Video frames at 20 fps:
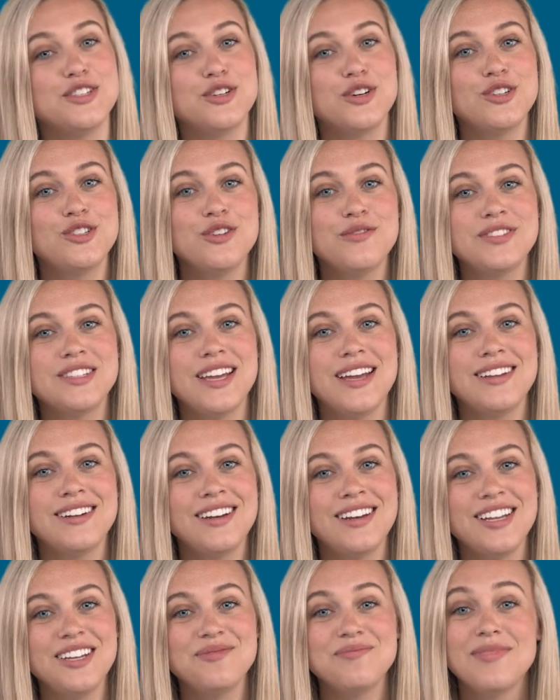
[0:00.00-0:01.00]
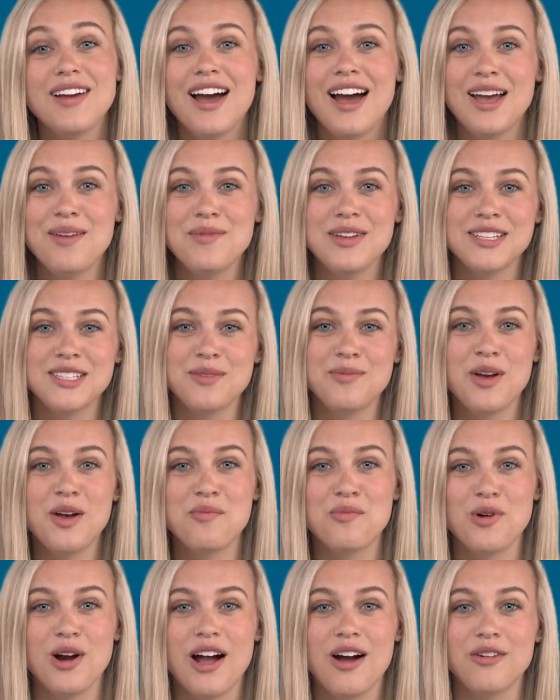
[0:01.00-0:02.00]
Search of Sanity, I'm Isabel
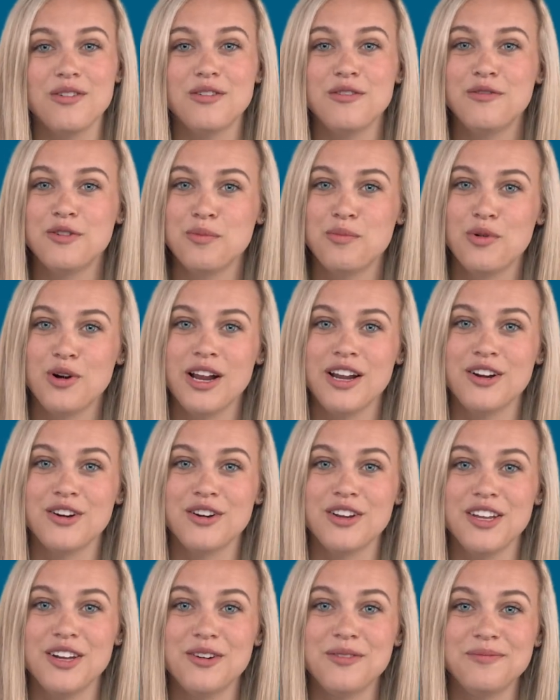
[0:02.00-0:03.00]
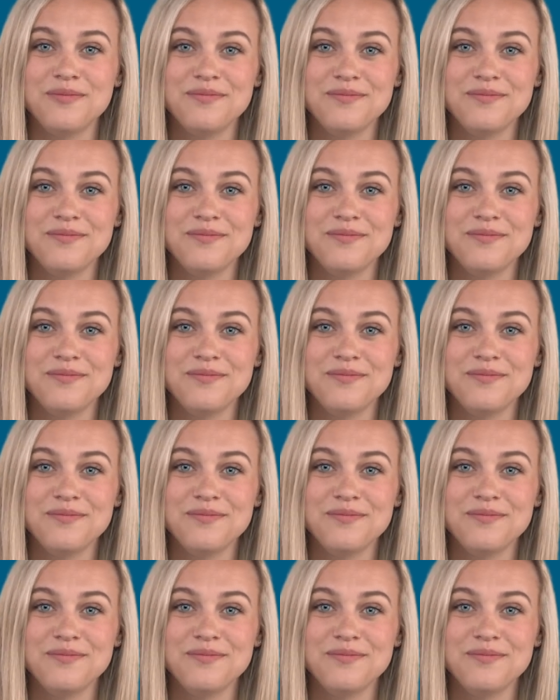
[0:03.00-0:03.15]
Brown for PragerU.